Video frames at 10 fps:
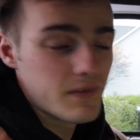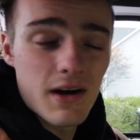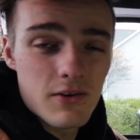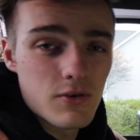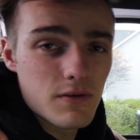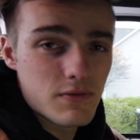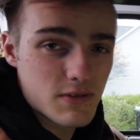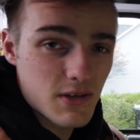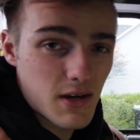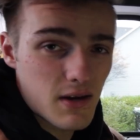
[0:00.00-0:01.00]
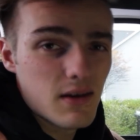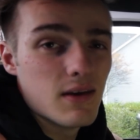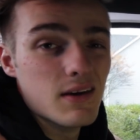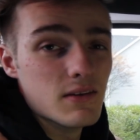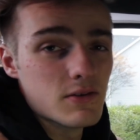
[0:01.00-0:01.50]
how to drive stick
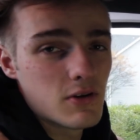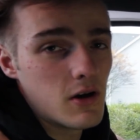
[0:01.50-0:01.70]
in this